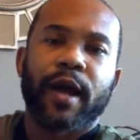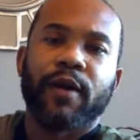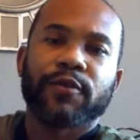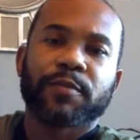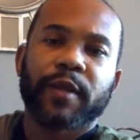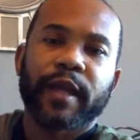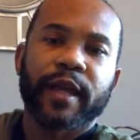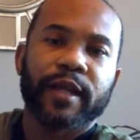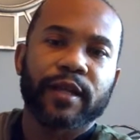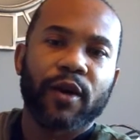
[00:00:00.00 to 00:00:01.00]
I was
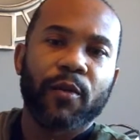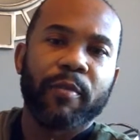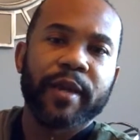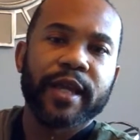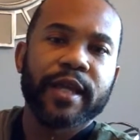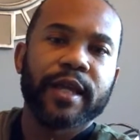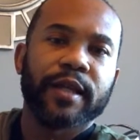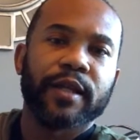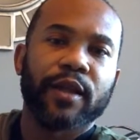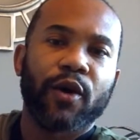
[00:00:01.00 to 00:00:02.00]
playing low B
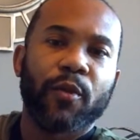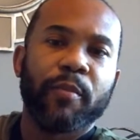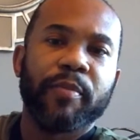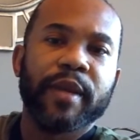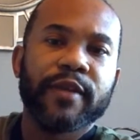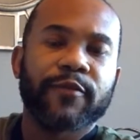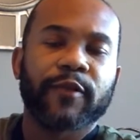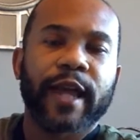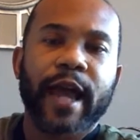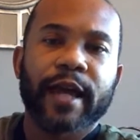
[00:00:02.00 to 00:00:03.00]
and low B
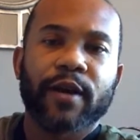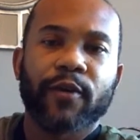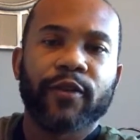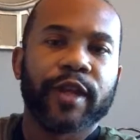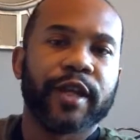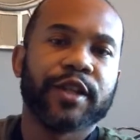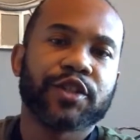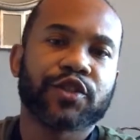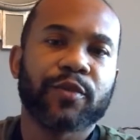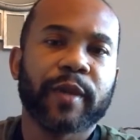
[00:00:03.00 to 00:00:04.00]
flat on the
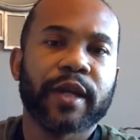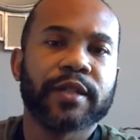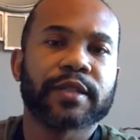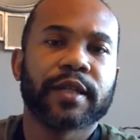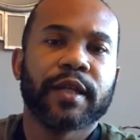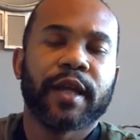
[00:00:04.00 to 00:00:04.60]
instrument,